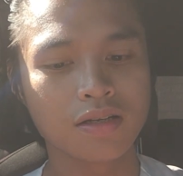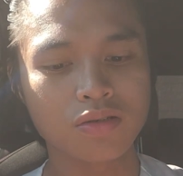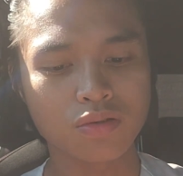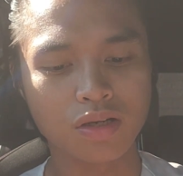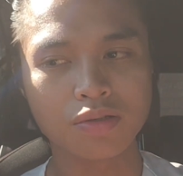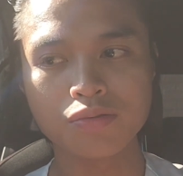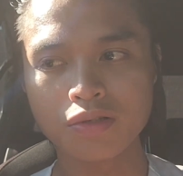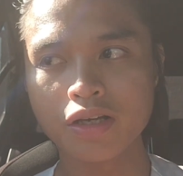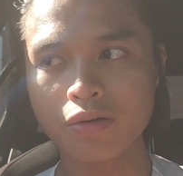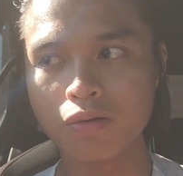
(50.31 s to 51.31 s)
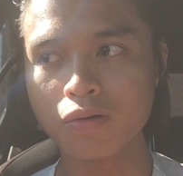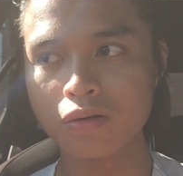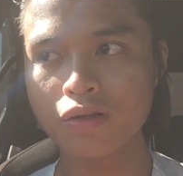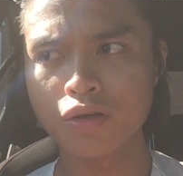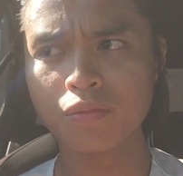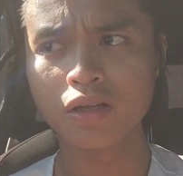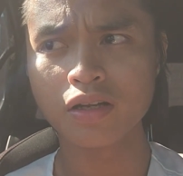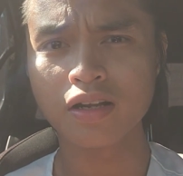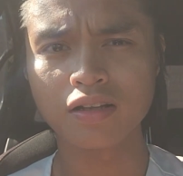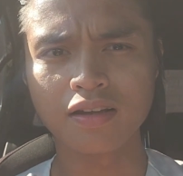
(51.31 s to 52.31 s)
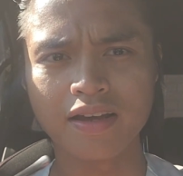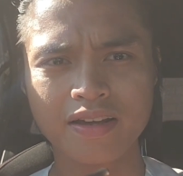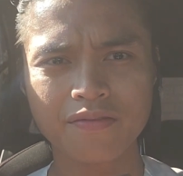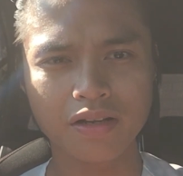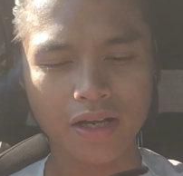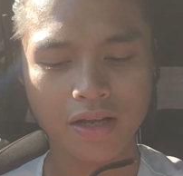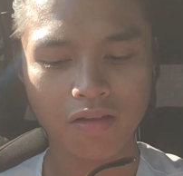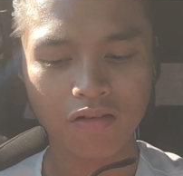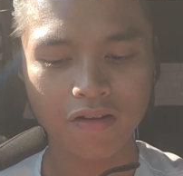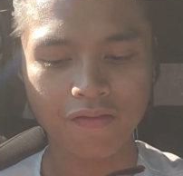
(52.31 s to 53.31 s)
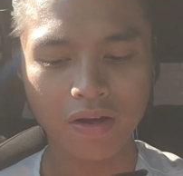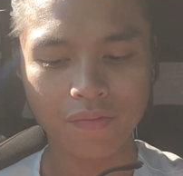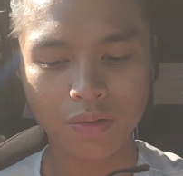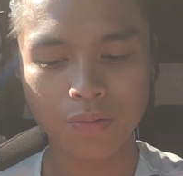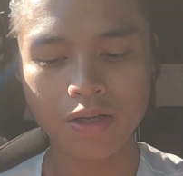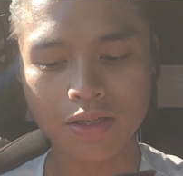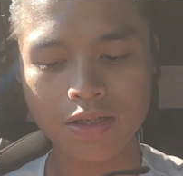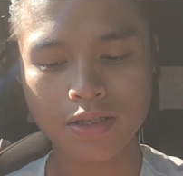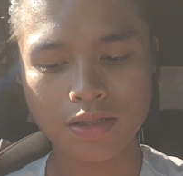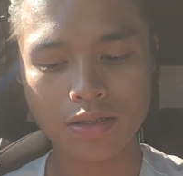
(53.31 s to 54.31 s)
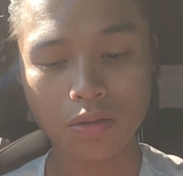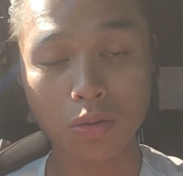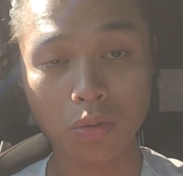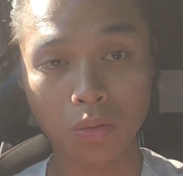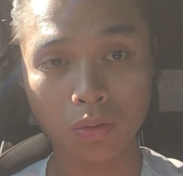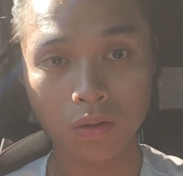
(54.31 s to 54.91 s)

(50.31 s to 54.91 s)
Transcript: So that was really cool. Humulin I gave like 35 units, so